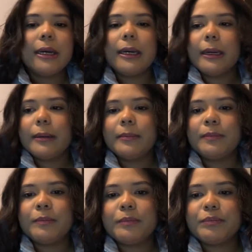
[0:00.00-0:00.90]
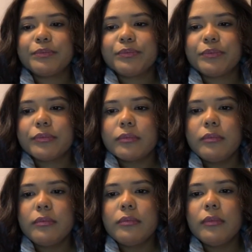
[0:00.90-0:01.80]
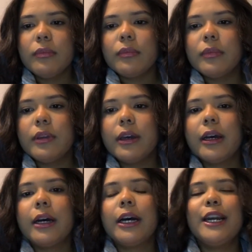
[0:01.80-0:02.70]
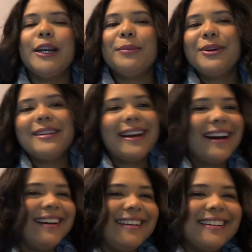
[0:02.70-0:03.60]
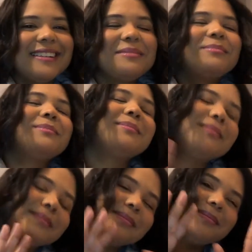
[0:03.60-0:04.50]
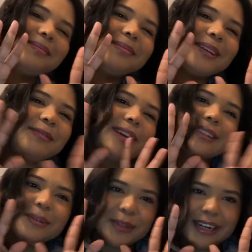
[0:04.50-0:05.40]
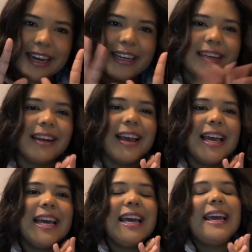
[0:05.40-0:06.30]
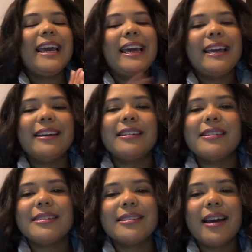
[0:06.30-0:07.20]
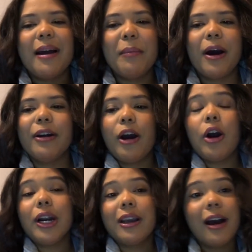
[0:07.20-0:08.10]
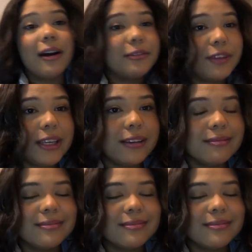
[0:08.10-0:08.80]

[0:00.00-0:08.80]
um, the number nine, the fact number nine, is about our coffee.